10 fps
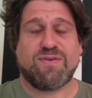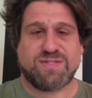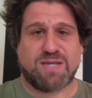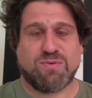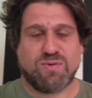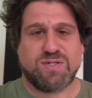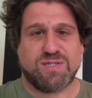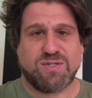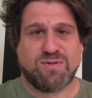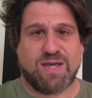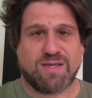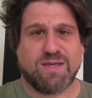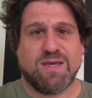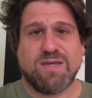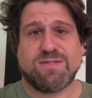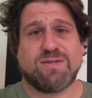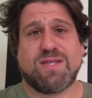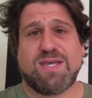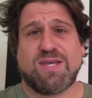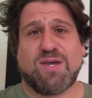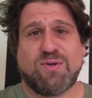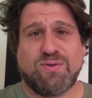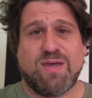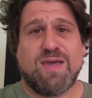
Same with Rishi Sunak. So there you go.